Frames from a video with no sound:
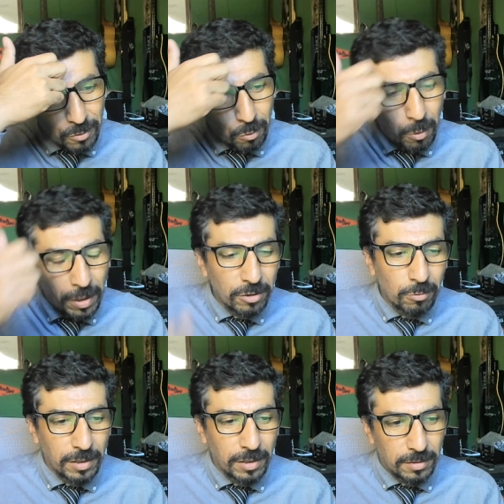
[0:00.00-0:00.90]
Why or
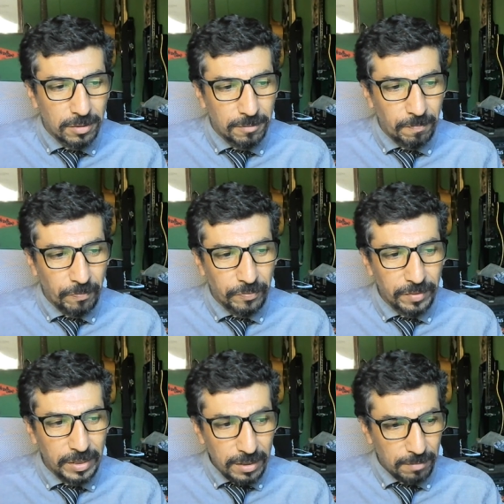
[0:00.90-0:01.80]
why not?
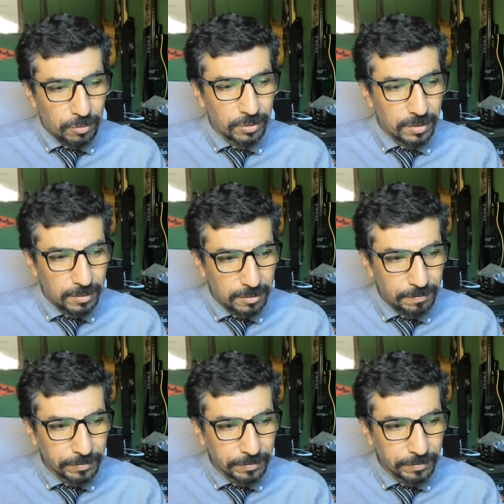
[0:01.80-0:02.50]
It is important.